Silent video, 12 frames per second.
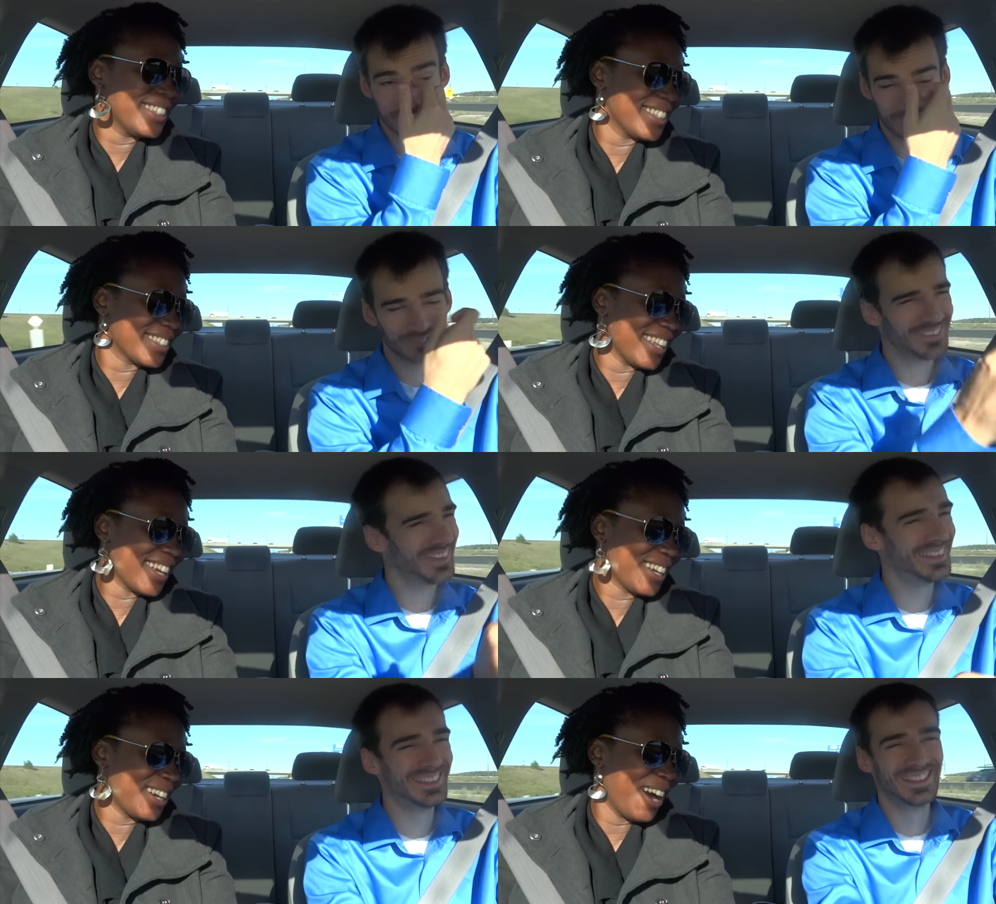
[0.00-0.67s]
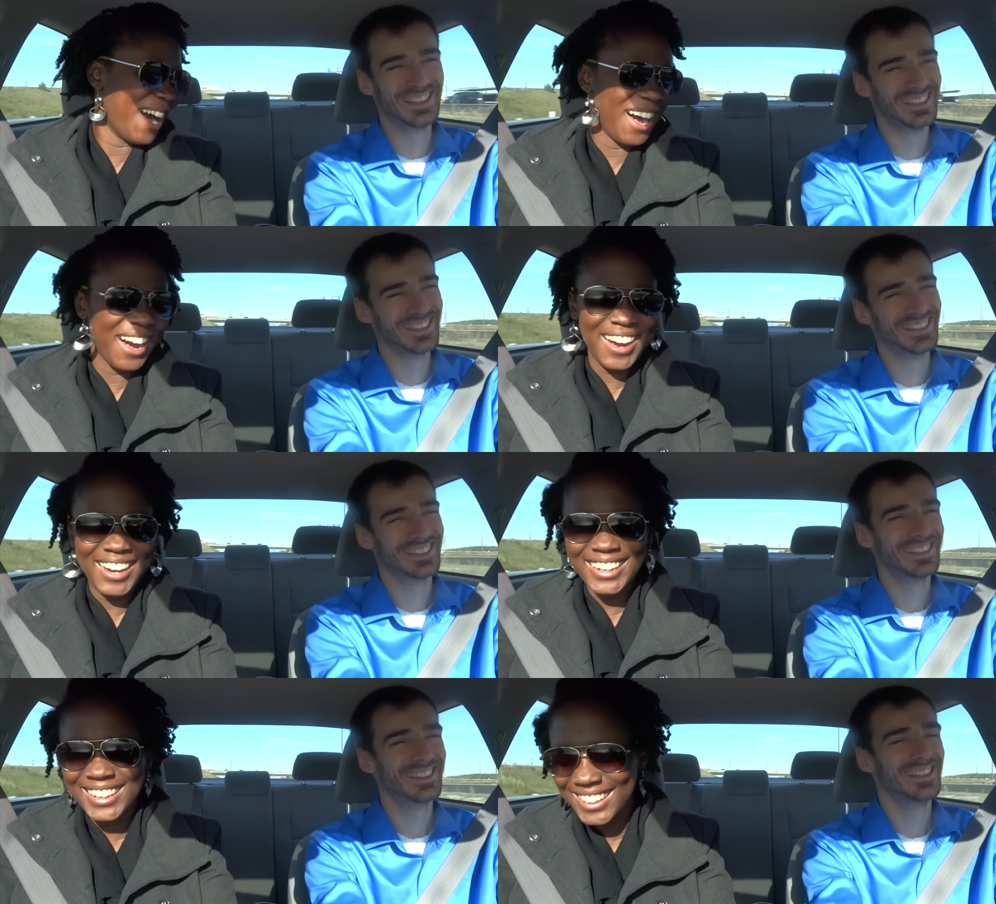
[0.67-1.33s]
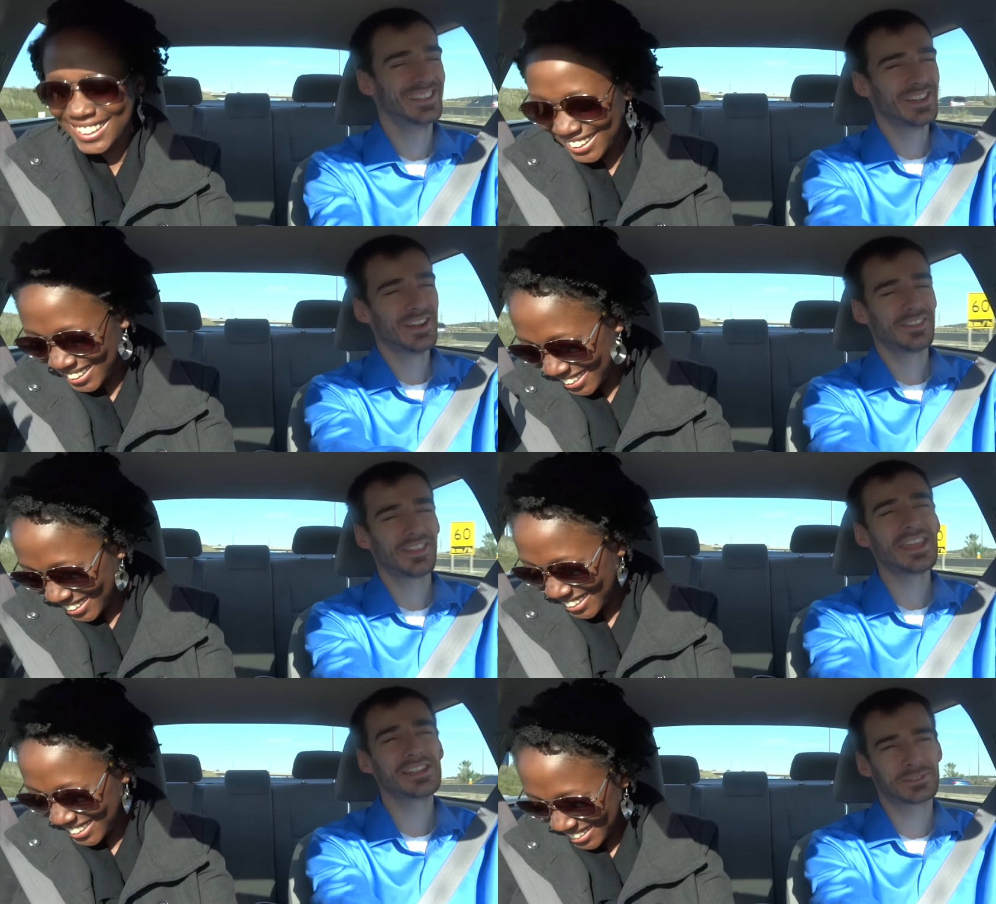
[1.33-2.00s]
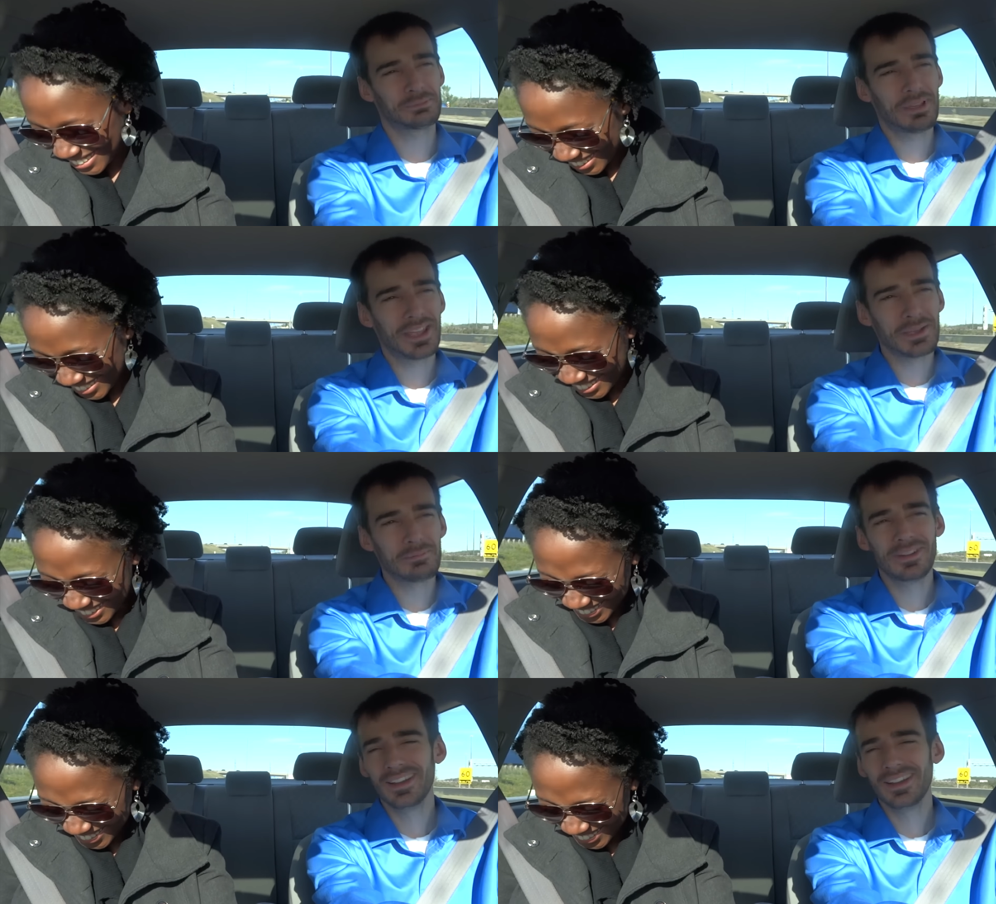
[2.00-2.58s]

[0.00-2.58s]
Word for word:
Speaker 1: It's like, thanks, babe.